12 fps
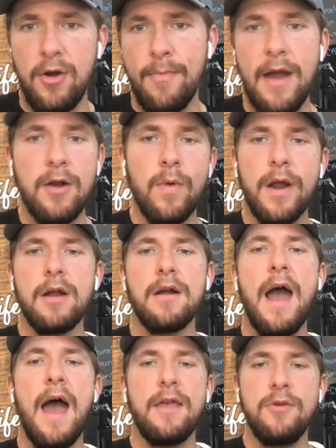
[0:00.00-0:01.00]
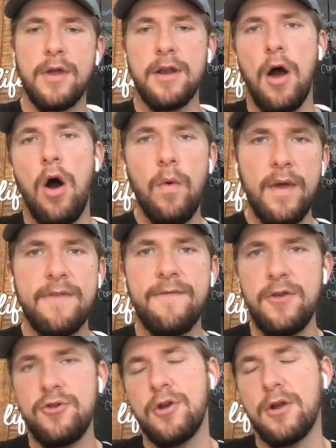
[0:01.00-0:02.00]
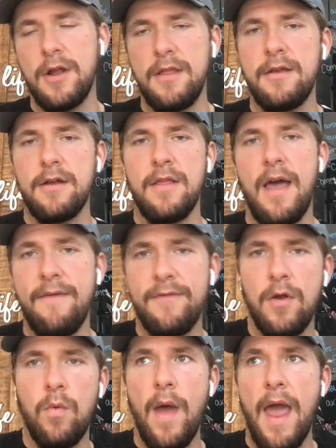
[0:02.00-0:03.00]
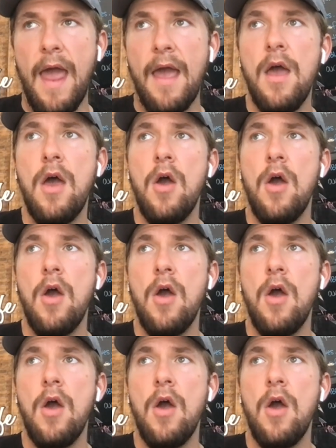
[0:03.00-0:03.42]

No matter where you're at, you can always fit sugar into your life in a way